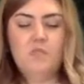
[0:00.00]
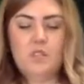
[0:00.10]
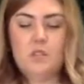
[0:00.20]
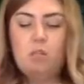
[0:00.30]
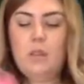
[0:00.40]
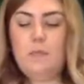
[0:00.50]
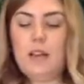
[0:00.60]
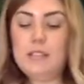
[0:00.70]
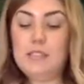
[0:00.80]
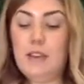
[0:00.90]
So keep
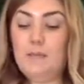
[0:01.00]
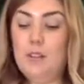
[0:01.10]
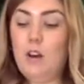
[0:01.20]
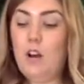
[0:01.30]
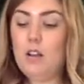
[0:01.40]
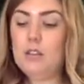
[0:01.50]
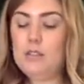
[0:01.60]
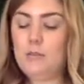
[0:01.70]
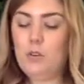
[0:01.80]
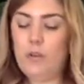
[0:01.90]
that stem long because
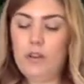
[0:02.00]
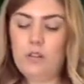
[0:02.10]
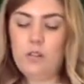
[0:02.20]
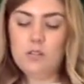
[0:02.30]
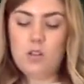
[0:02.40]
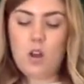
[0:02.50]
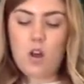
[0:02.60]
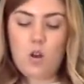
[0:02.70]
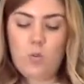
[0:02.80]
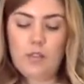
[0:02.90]
I'm going a little
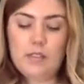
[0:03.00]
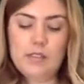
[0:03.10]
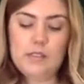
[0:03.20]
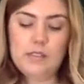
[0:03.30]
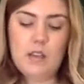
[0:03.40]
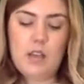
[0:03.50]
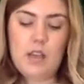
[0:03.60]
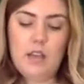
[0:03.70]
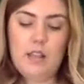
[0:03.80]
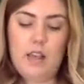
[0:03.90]
tall with this
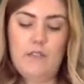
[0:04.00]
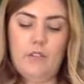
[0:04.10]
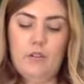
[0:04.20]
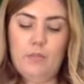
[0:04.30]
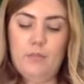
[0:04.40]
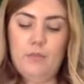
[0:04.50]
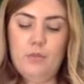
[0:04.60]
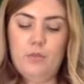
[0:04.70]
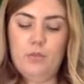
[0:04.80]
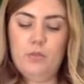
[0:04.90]
lavender
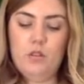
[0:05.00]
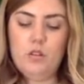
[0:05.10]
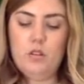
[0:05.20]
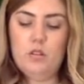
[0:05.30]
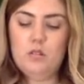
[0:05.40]
moon.